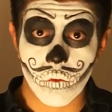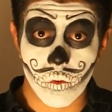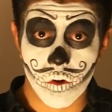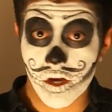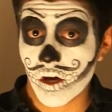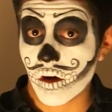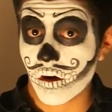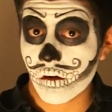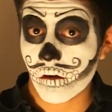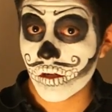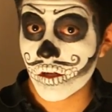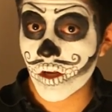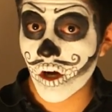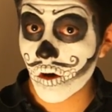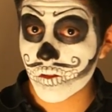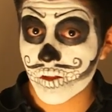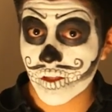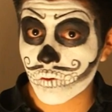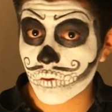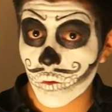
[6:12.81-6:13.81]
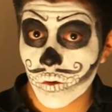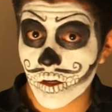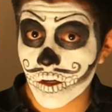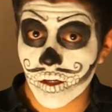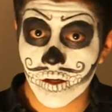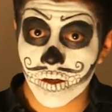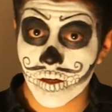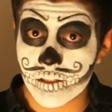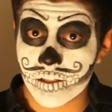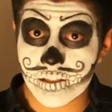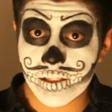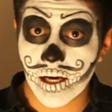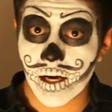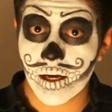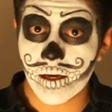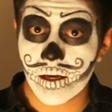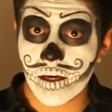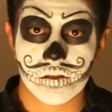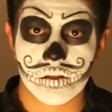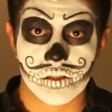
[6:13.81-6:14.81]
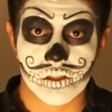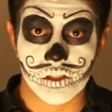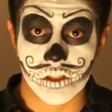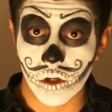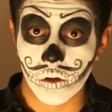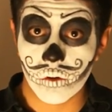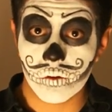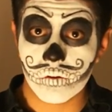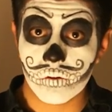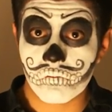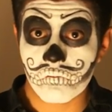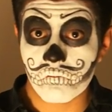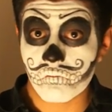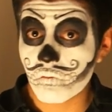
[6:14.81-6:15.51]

we all know that we are gonna die, so